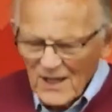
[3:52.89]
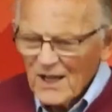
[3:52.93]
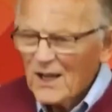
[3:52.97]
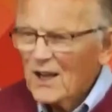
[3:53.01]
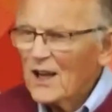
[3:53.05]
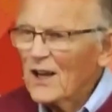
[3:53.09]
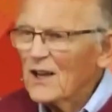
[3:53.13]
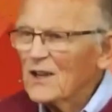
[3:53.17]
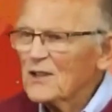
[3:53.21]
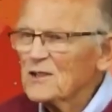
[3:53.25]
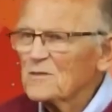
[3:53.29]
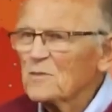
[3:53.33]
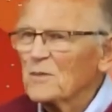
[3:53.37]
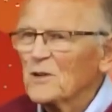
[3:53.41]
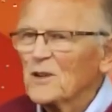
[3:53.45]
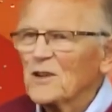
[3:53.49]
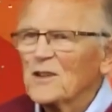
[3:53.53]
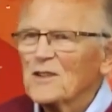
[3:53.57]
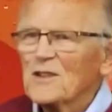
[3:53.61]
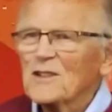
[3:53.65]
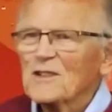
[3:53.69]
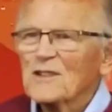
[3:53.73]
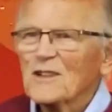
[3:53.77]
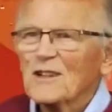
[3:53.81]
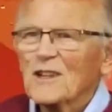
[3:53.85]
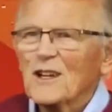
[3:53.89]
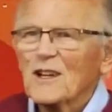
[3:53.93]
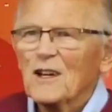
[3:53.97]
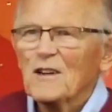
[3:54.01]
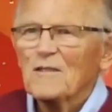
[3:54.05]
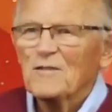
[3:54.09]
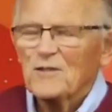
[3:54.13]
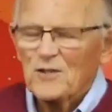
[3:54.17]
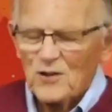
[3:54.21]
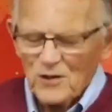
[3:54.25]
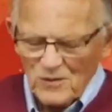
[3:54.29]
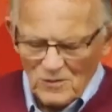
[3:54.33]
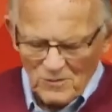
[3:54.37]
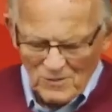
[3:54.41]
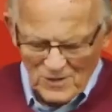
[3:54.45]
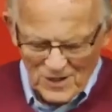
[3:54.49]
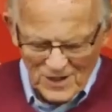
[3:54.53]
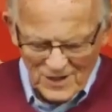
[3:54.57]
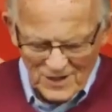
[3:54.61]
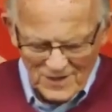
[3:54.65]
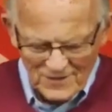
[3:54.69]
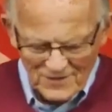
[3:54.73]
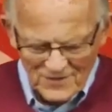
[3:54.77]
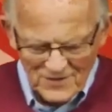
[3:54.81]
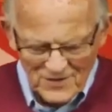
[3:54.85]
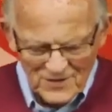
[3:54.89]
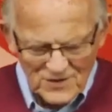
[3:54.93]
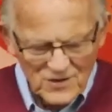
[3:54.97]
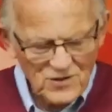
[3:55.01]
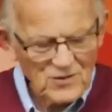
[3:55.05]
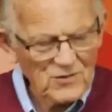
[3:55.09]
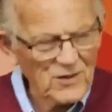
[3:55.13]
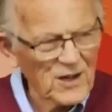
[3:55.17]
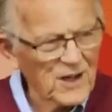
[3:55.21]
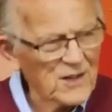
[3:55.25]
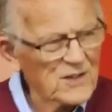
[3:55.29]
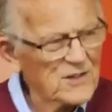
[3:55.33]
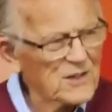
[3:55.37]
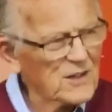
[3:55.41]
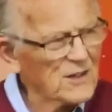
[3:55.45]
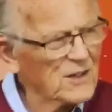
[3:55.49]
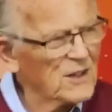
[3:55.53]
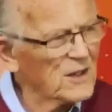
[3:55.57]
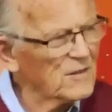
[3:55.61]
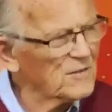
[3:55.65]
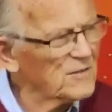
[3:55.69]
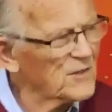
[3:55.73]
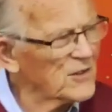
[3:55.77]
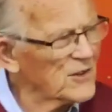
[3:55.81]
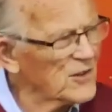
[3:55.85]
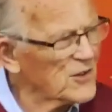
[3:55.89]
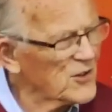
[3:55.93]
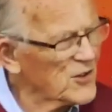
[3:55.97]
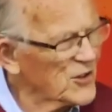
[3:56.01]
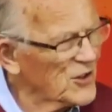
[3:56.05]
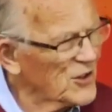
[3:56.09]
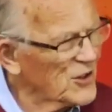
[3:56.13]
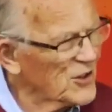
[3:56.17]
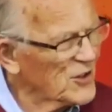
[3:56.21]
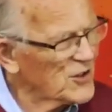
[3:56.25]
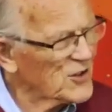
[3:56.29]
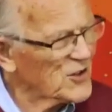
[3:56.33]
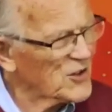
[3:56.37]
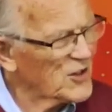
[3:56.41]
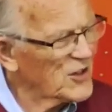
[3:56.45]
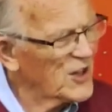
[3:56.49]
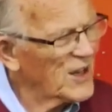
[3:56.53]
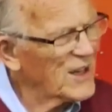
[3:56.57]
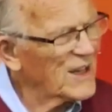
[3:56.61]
Husbands, love your wives as Christ loved the church